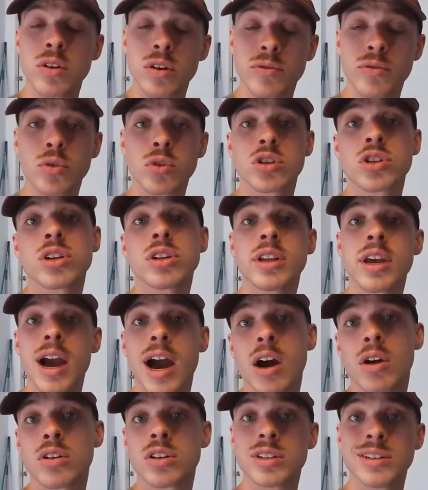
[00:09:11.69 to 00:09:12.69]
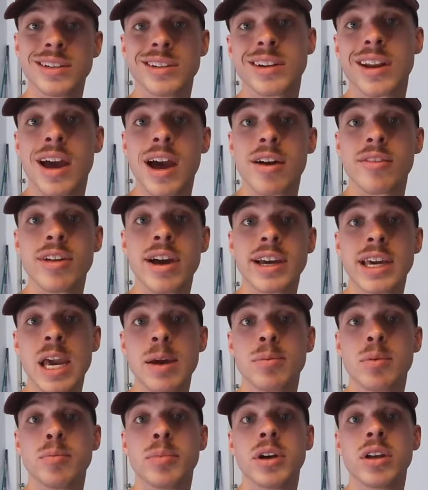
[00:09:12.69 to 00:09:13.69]
Unfortunately, ours didn't have that
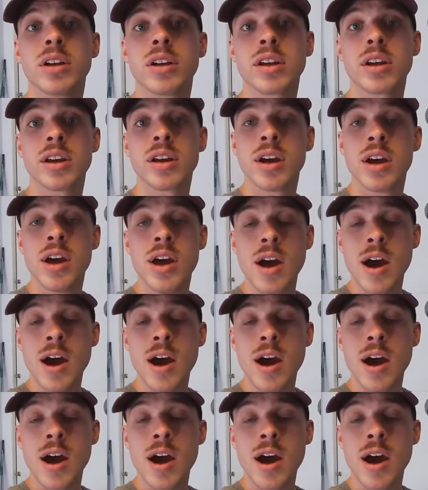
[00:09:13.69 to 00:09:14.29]
capability.